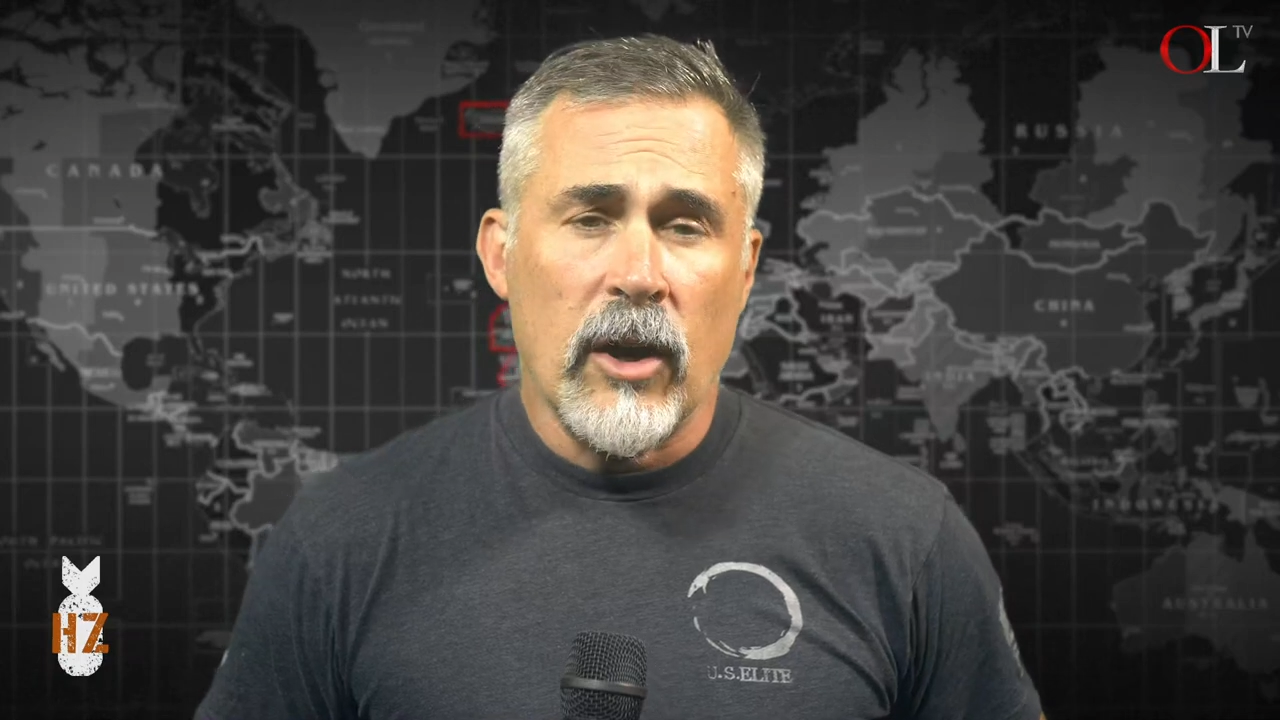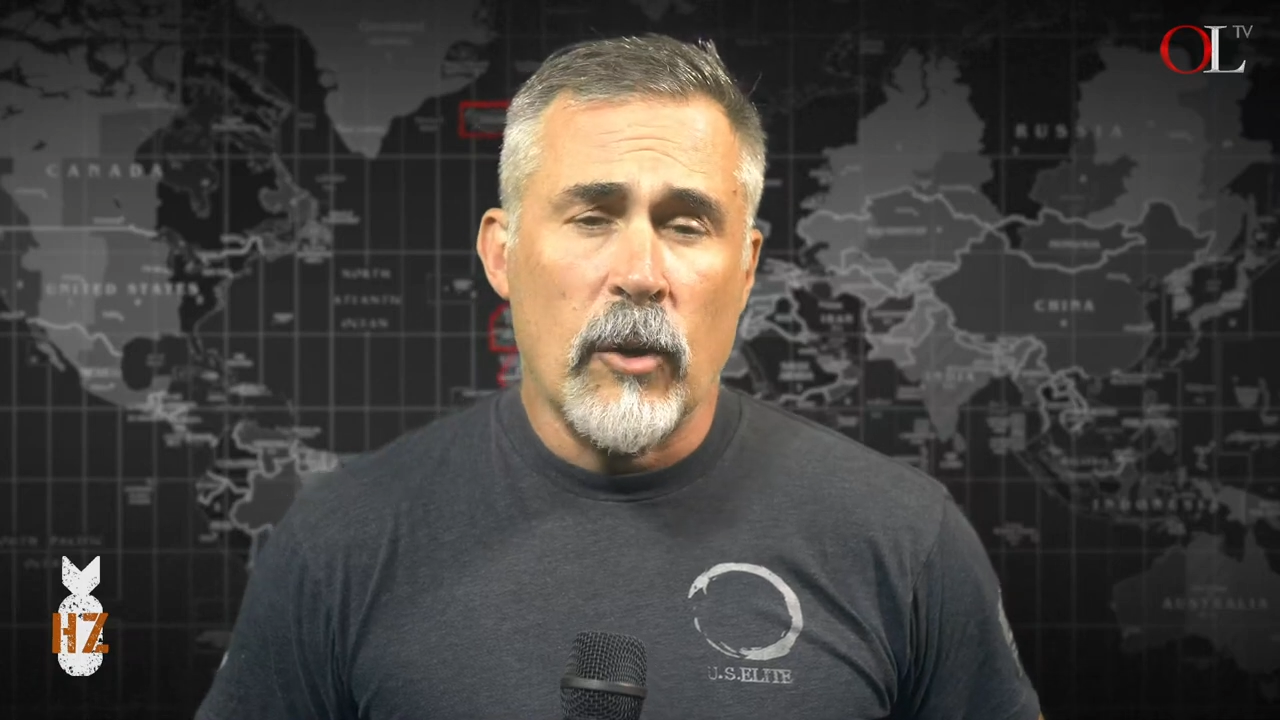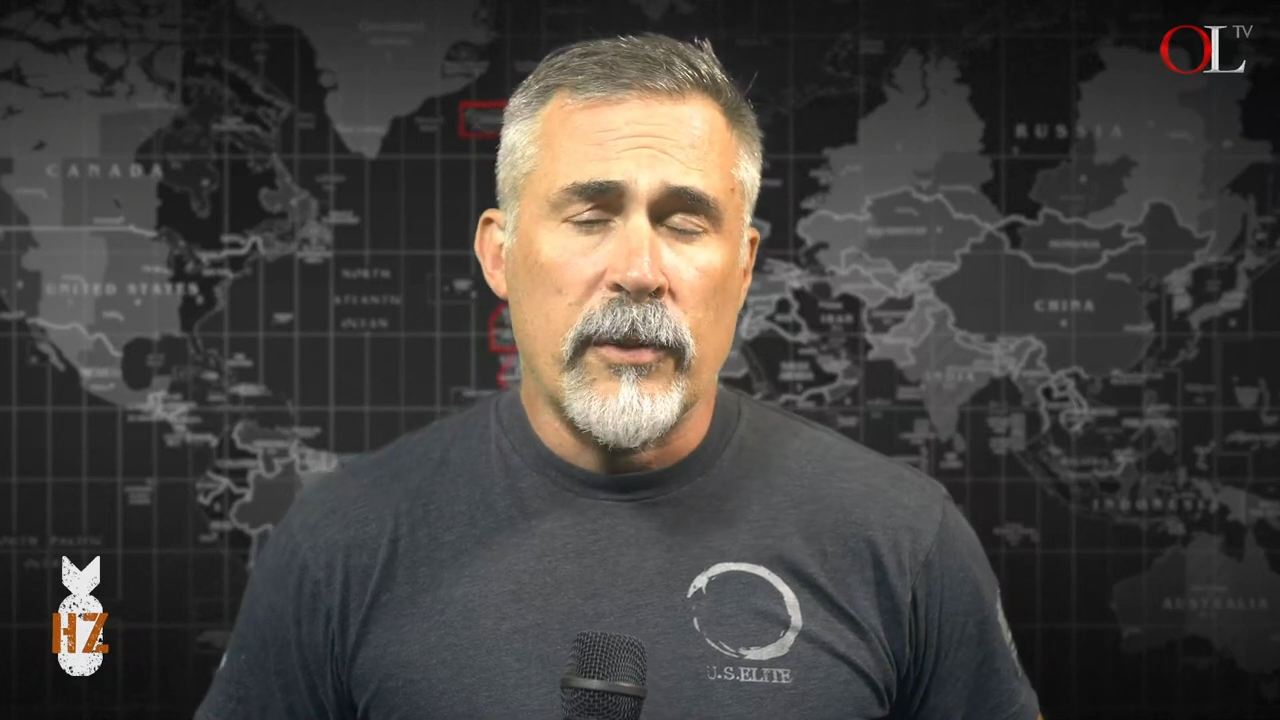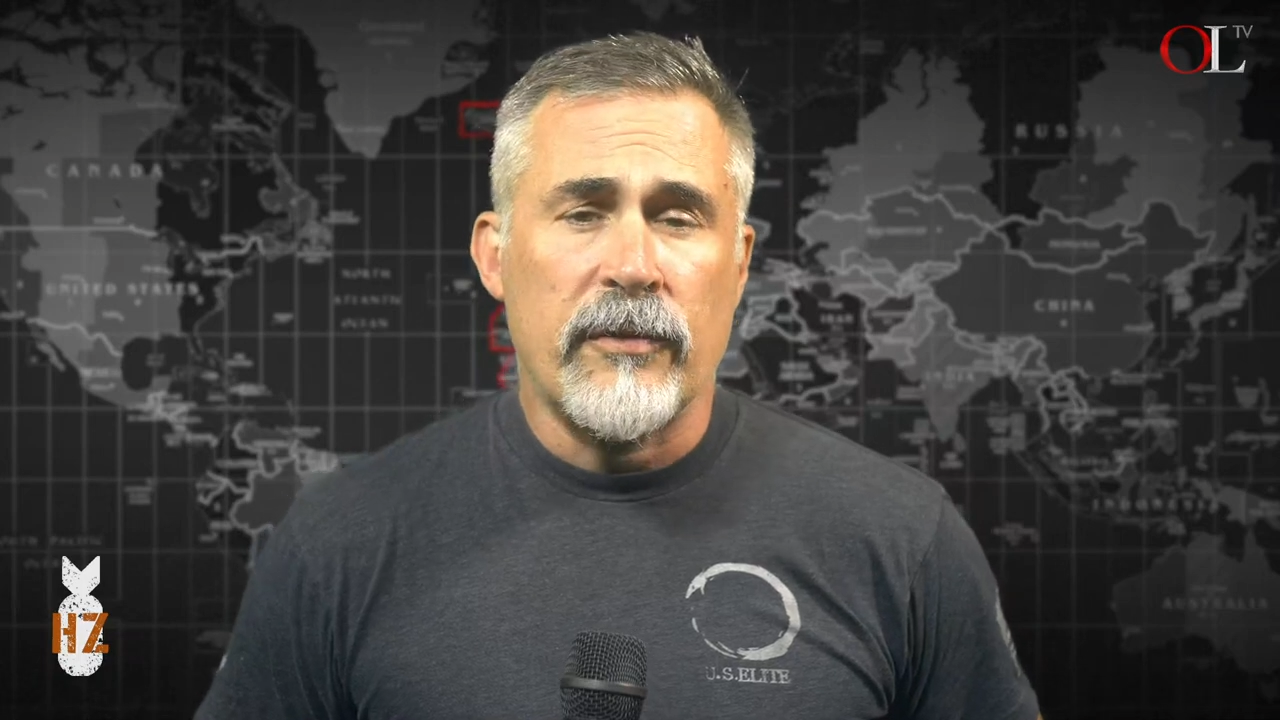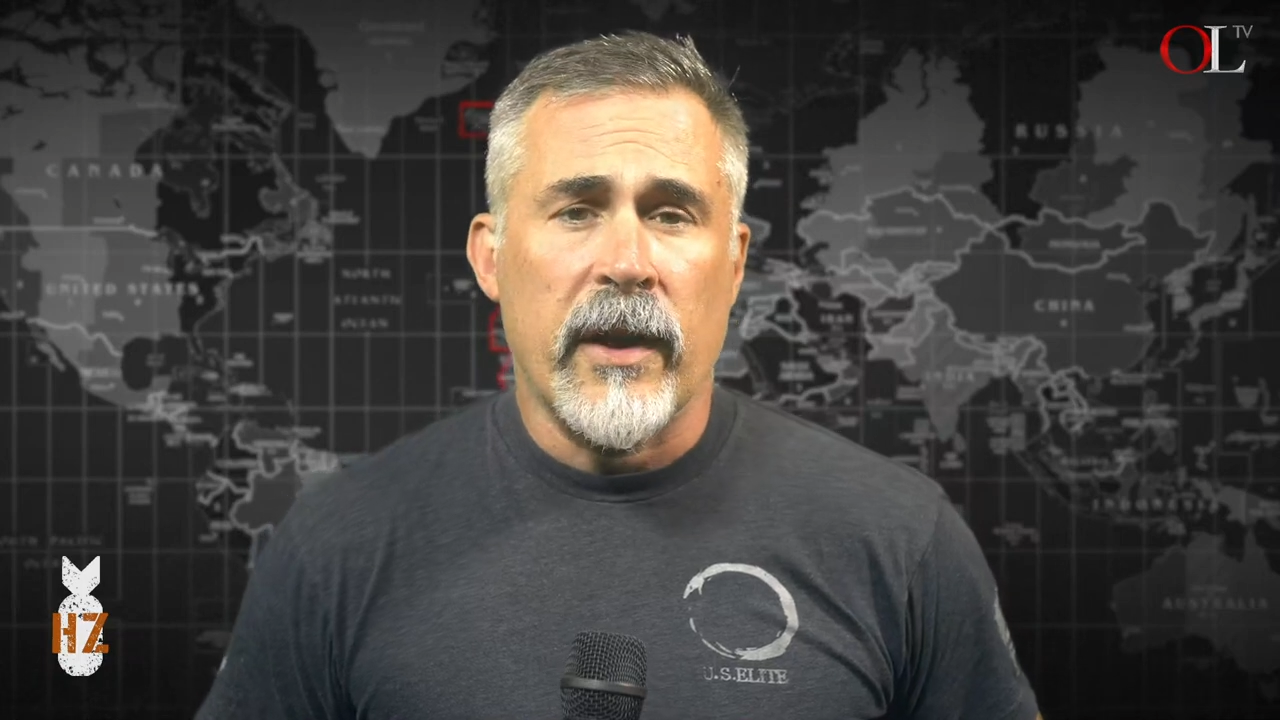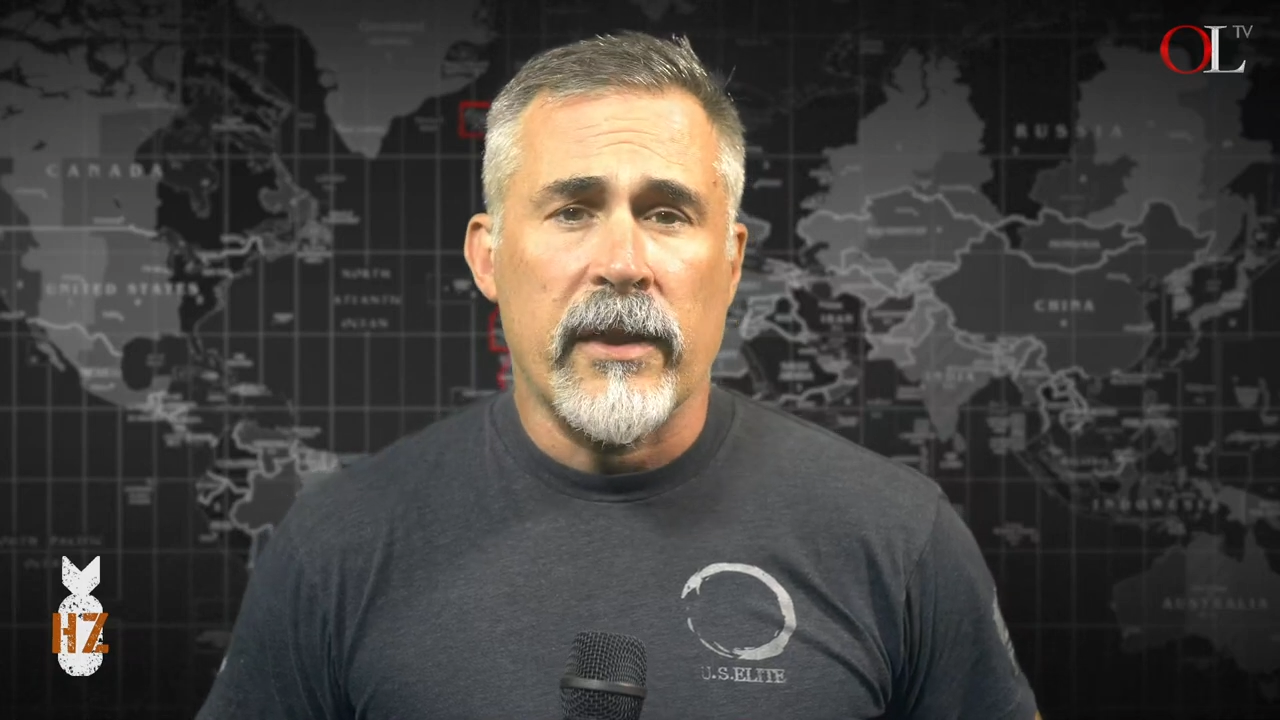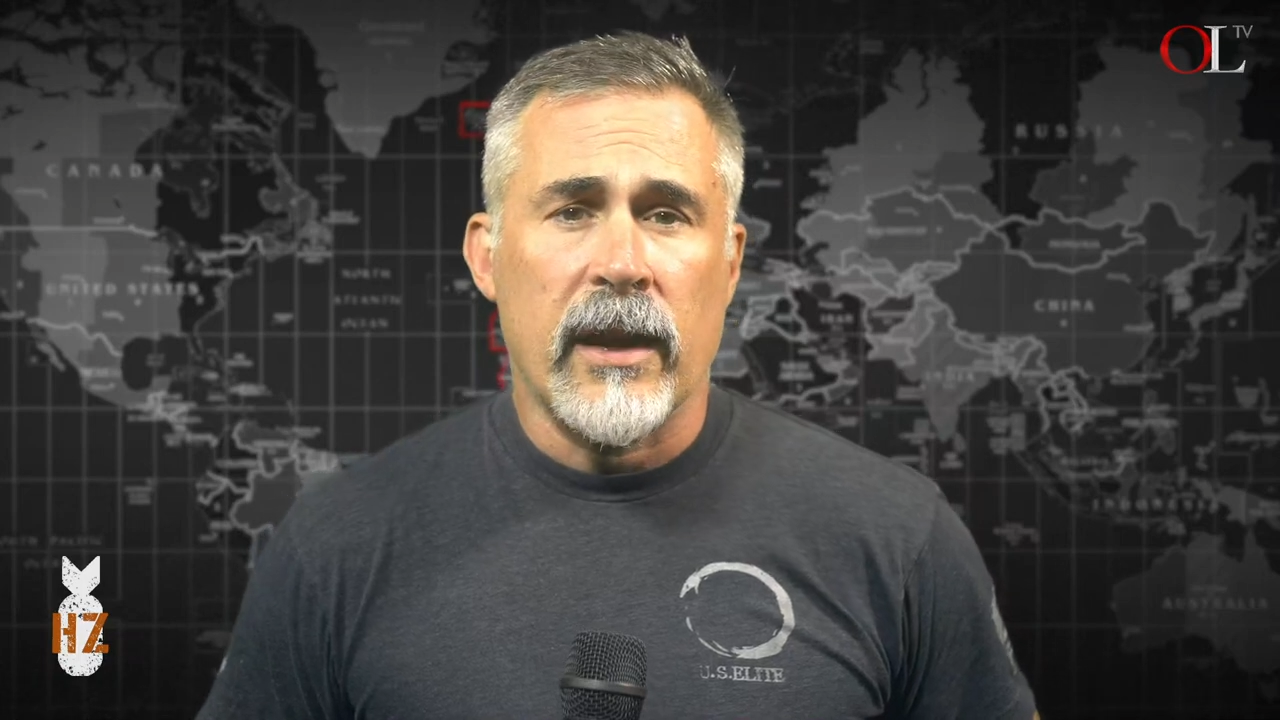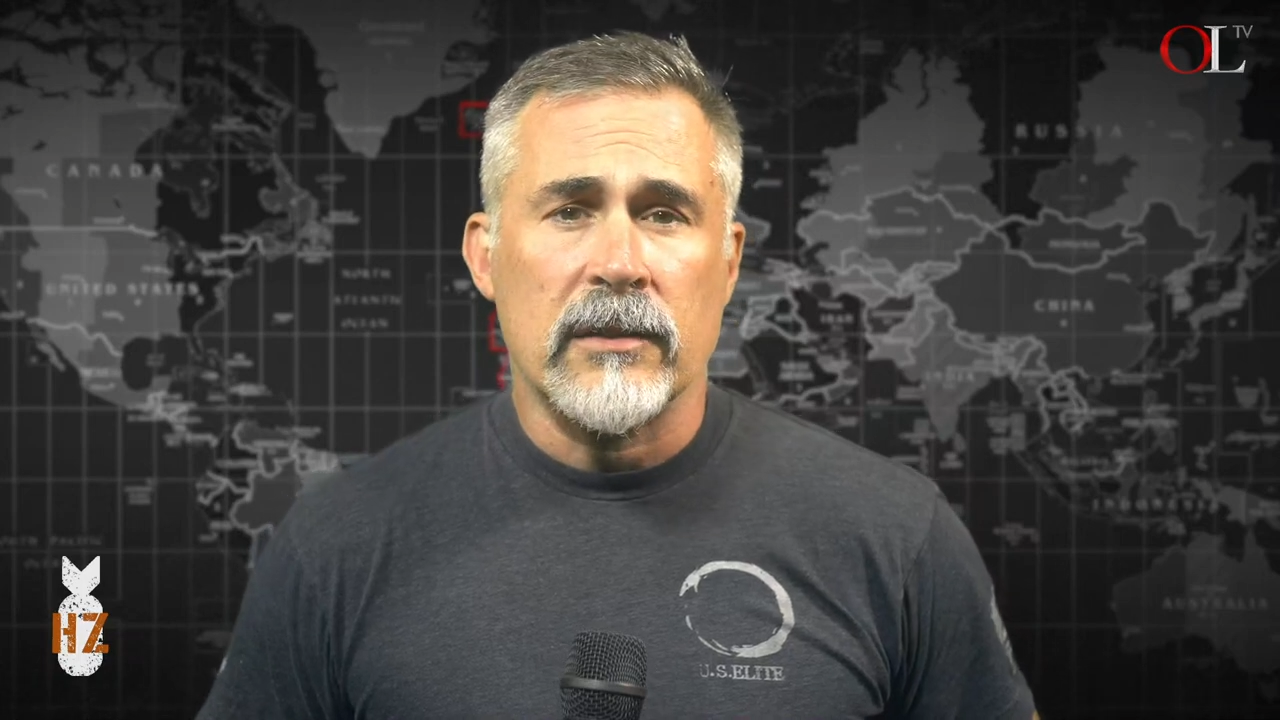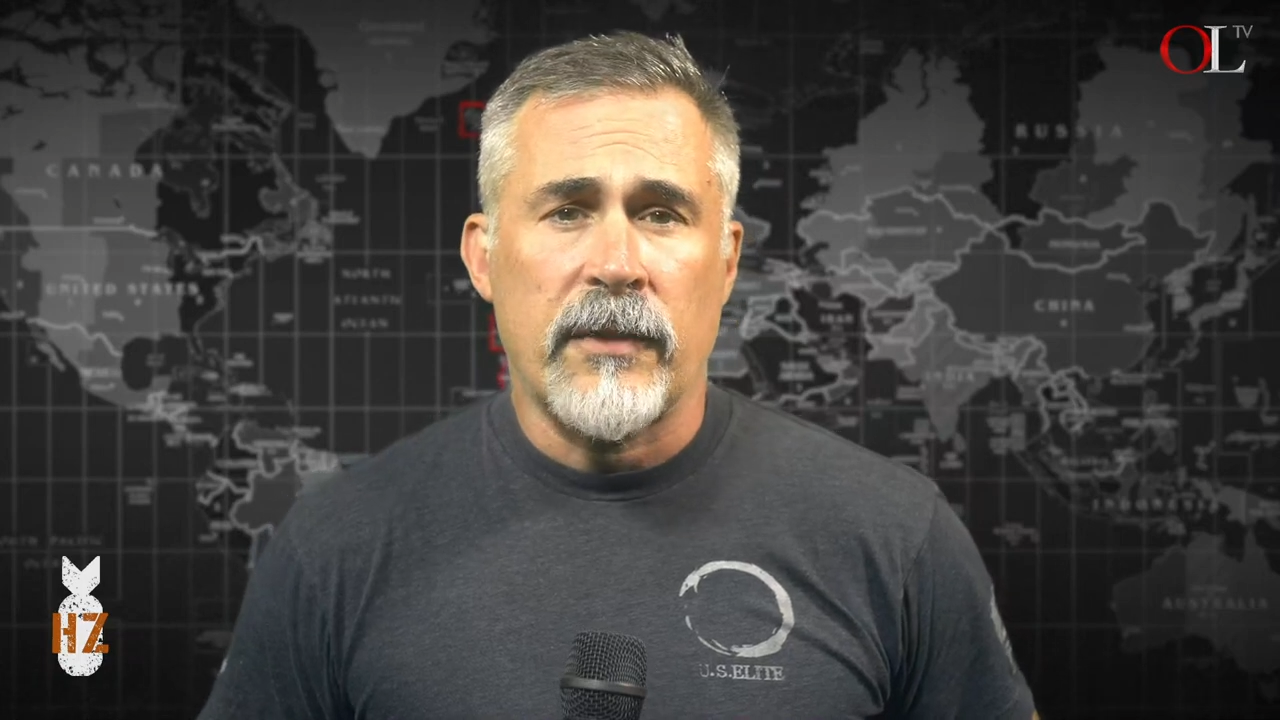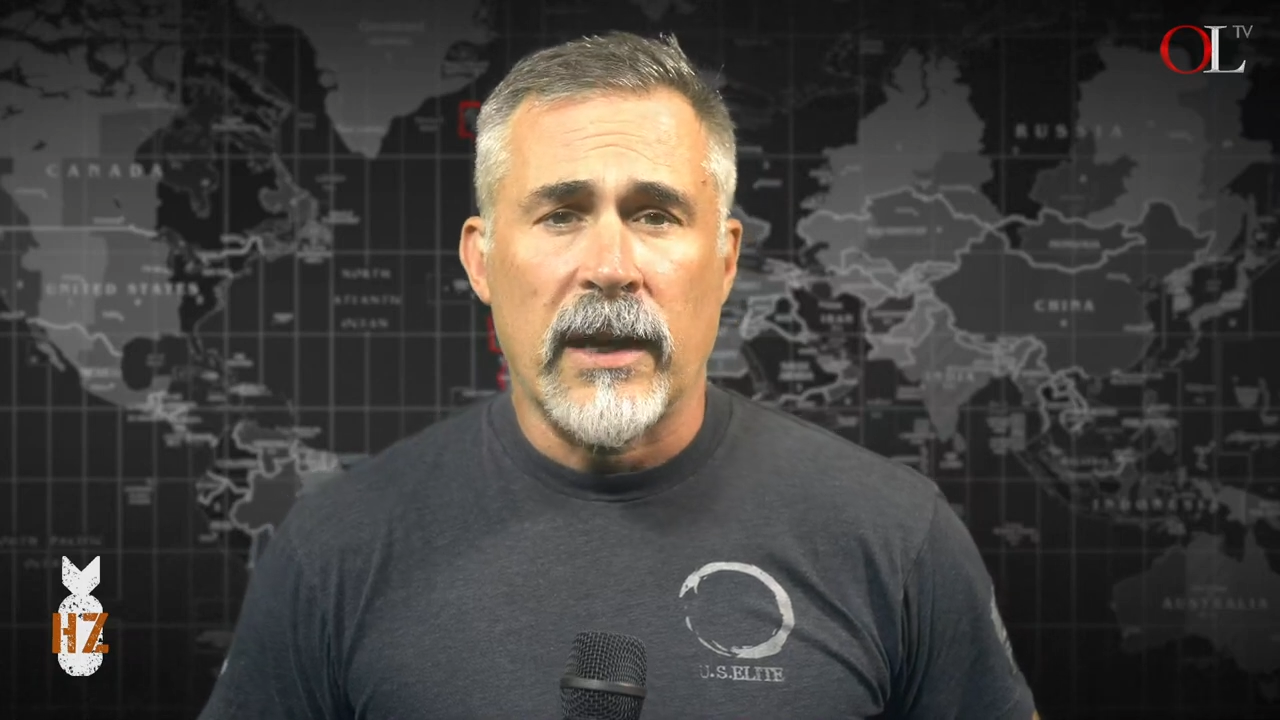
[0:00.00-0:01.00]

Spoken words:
I hope you found that as